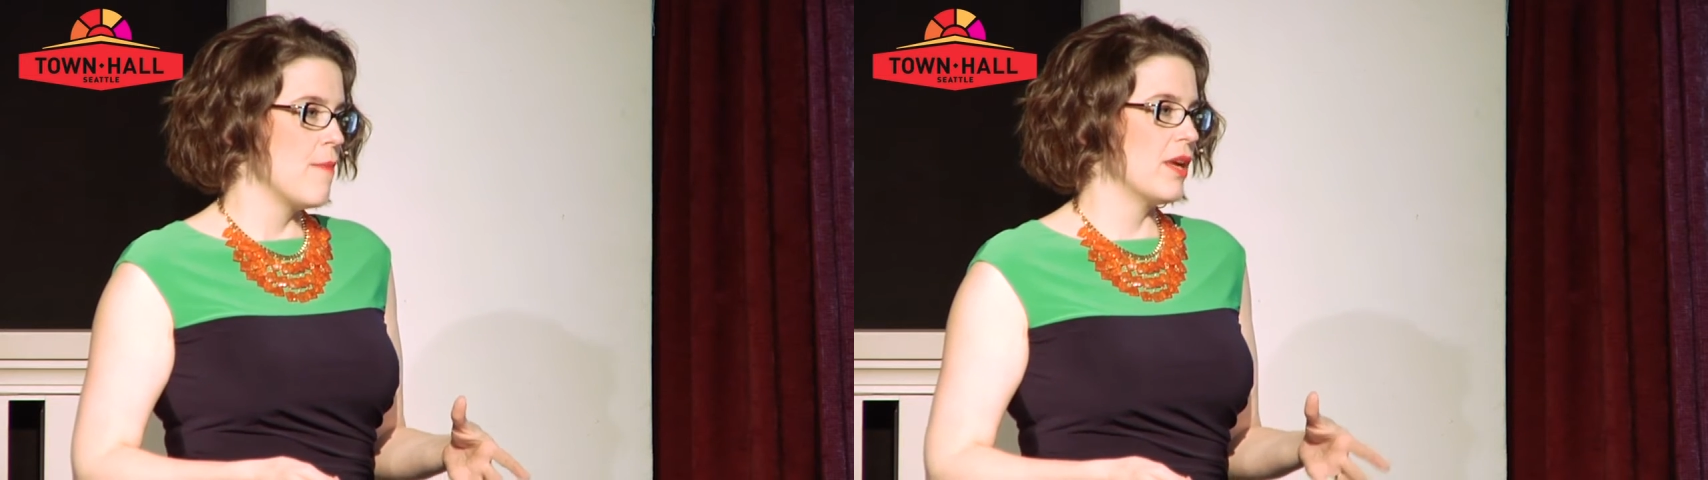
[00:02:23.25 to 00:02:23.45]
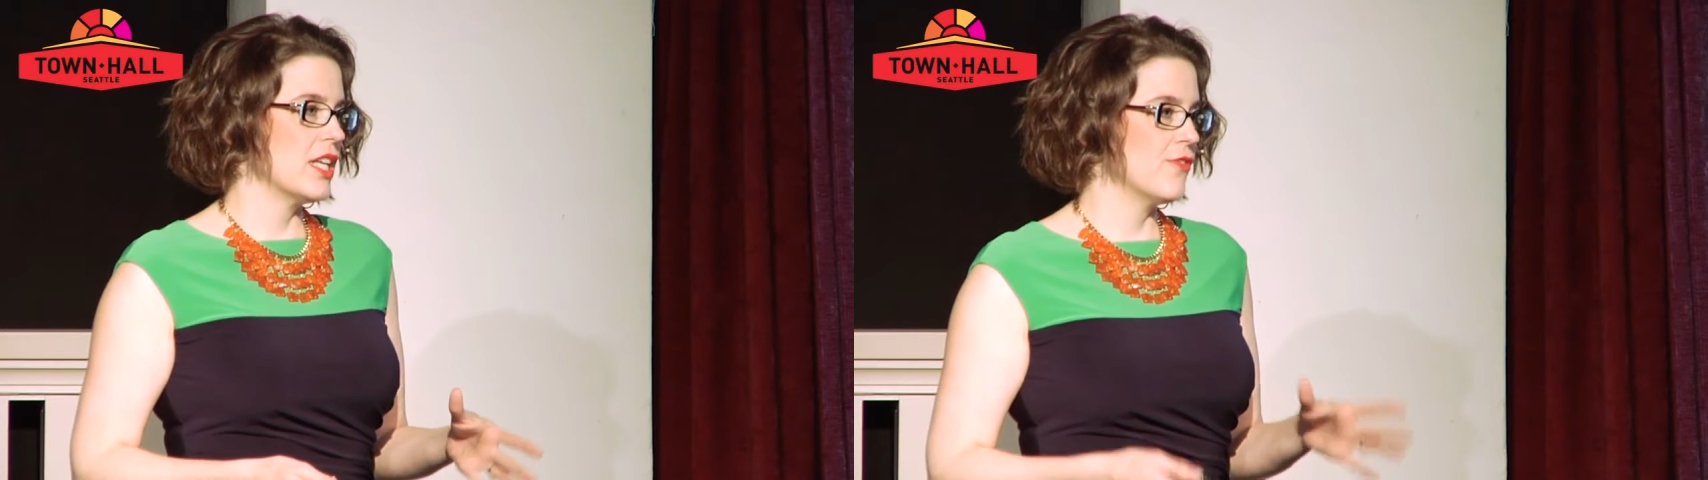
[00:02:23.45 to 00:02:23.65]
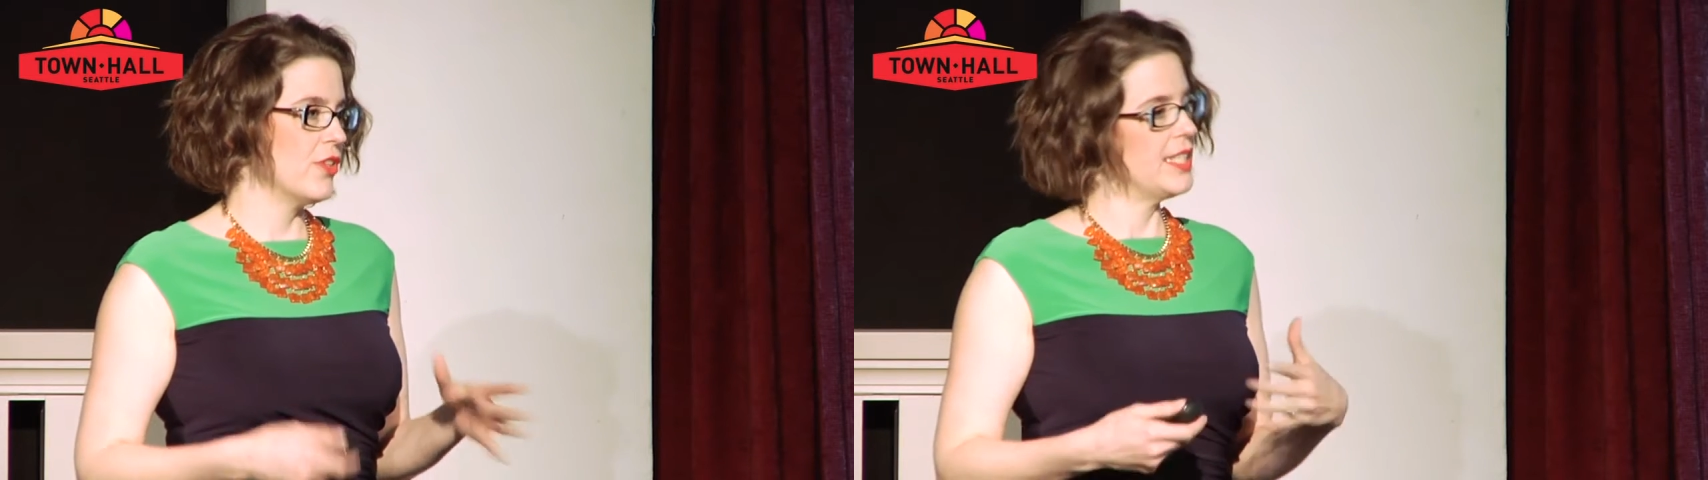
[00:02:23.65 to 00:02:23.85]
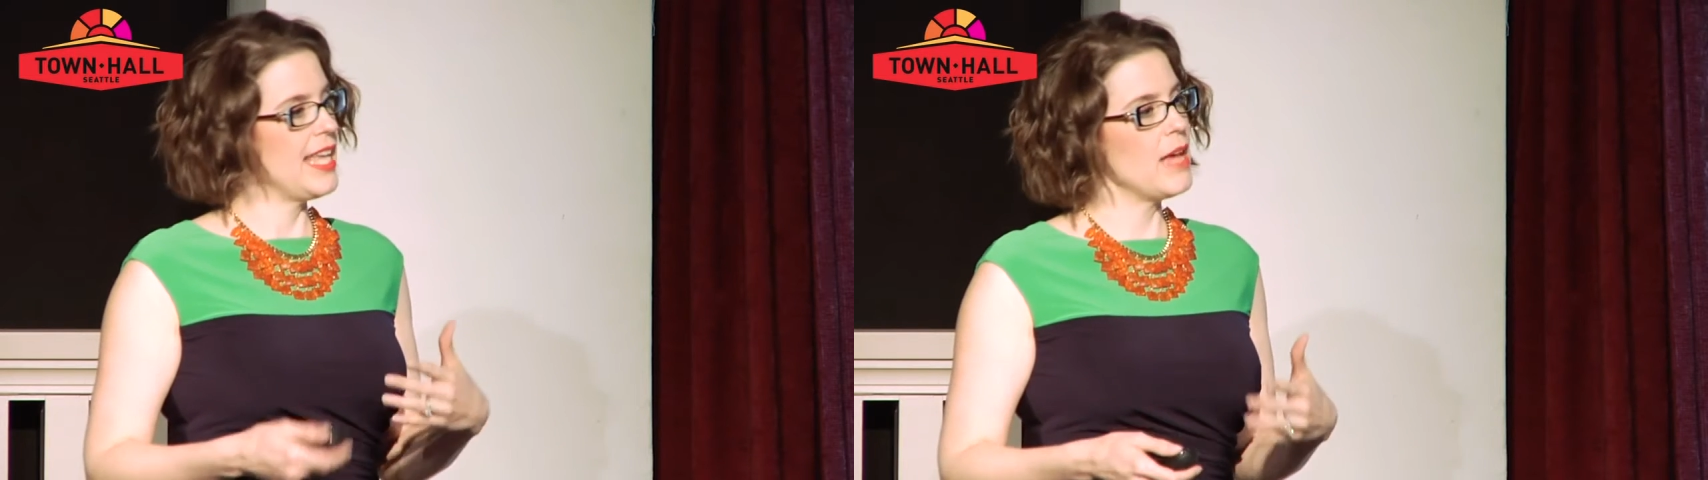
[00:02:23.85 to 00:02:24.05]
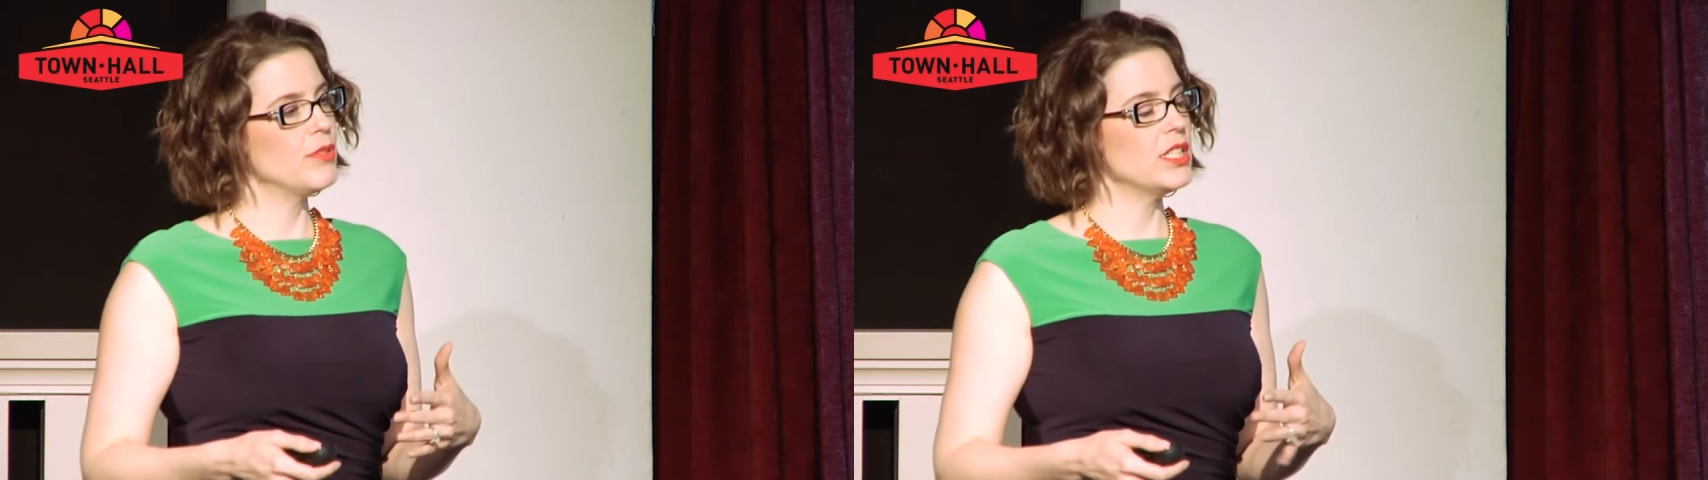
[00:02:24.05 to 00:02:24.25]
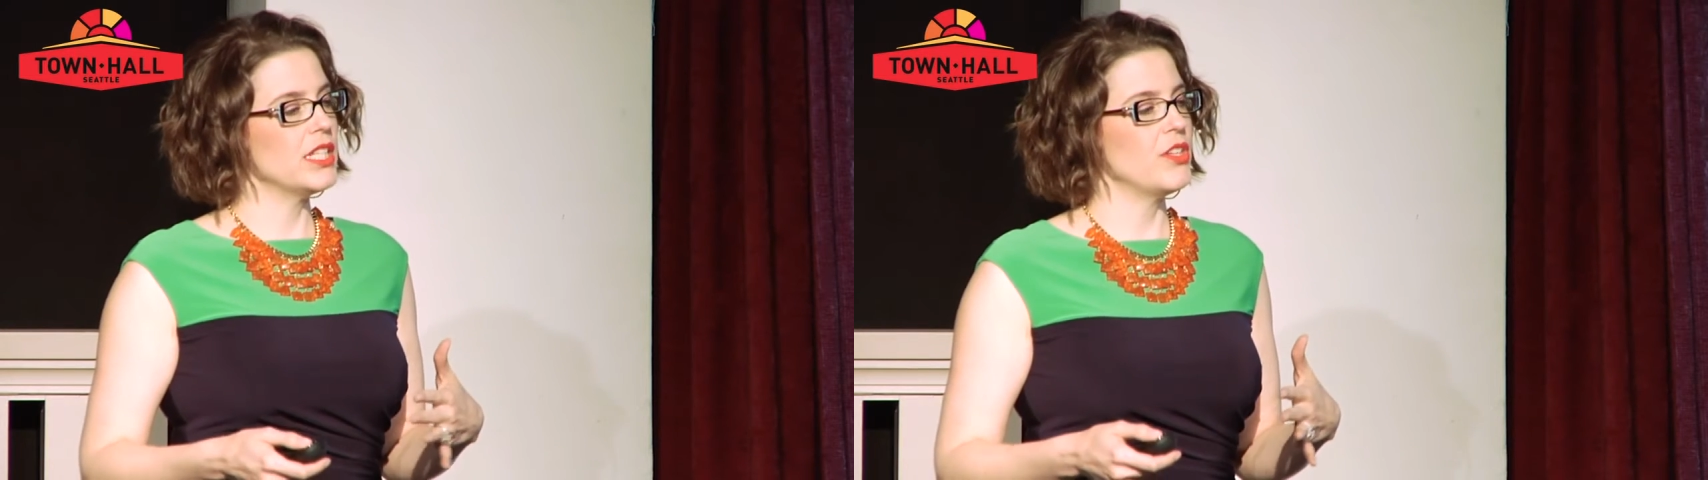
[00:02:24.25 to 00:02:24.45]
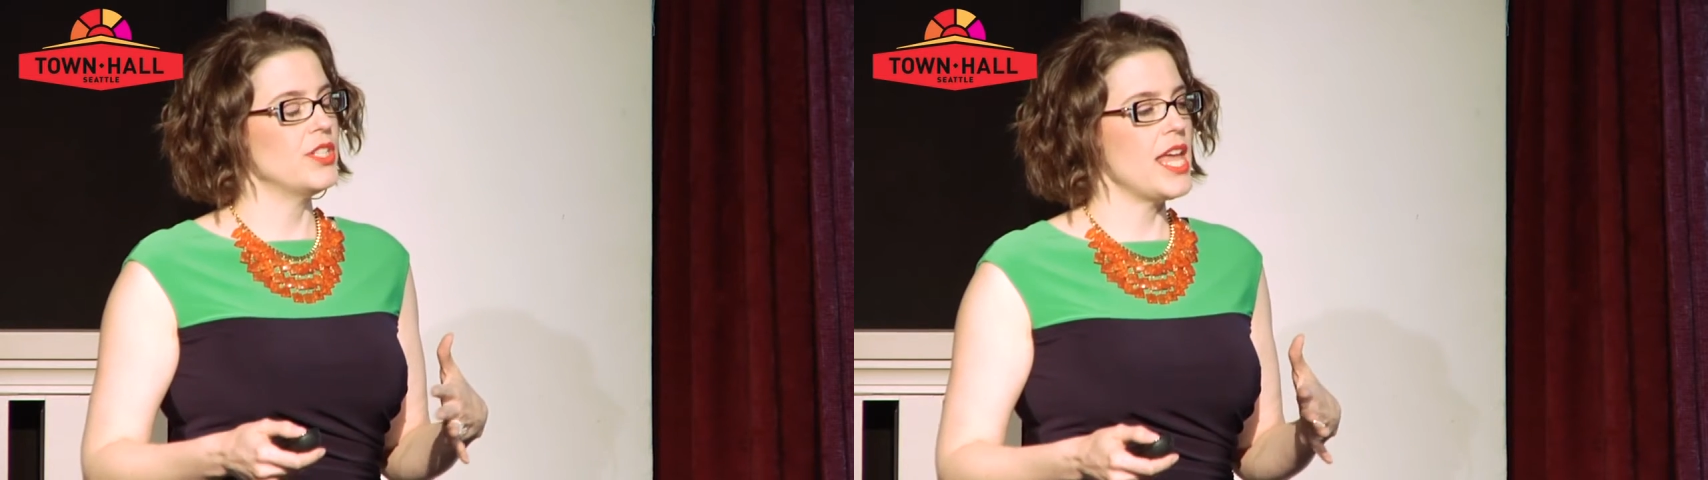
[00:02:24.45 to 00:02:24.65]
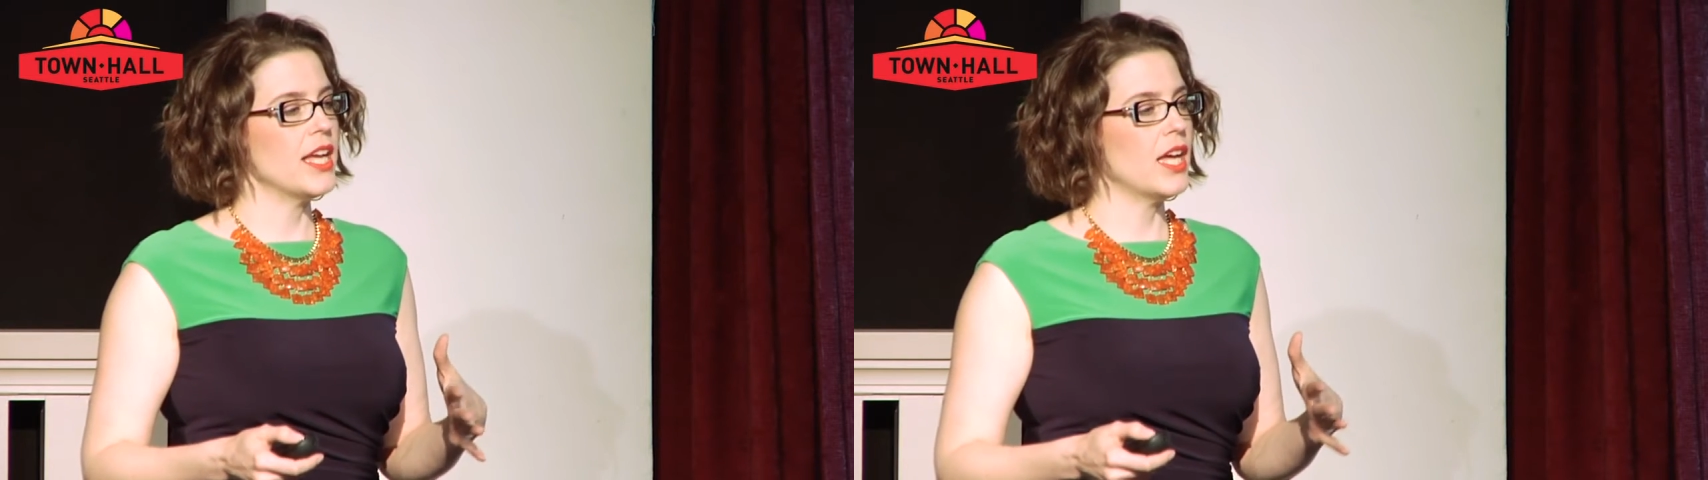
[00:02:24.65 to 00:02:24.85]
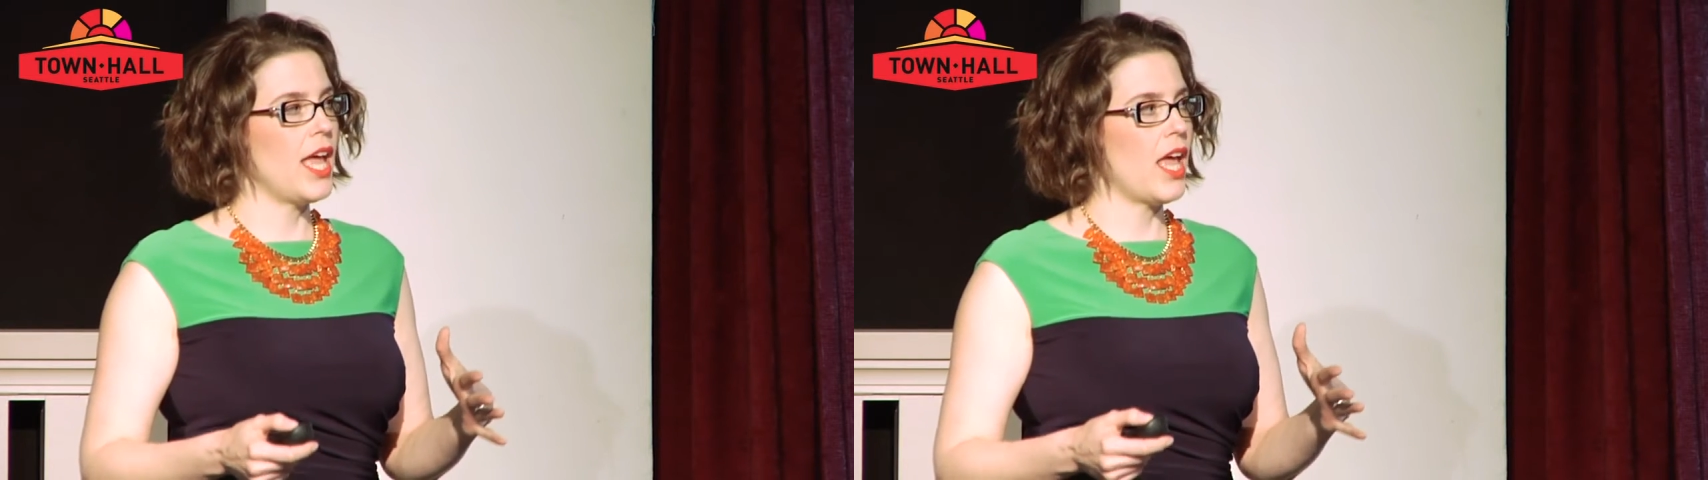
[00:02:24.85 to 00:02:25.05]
Because, for example, if you take